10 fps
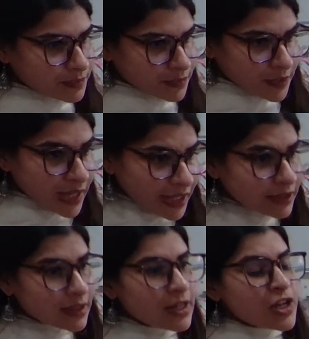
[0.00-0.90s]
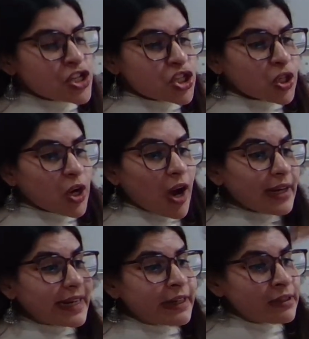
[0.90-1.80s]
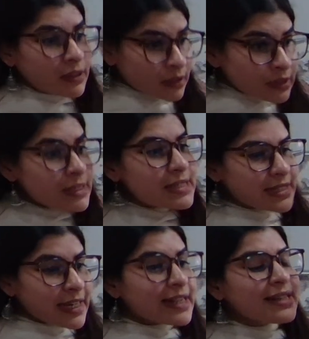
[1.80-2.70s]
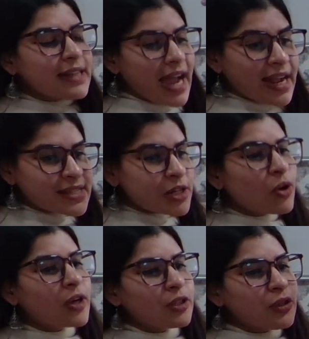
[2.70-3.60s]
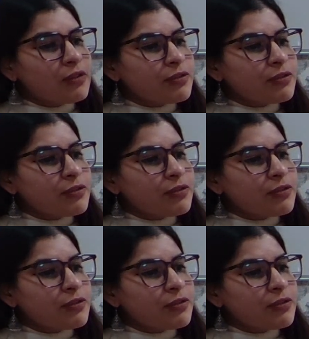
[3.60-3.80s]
right? So your internal state has a lot of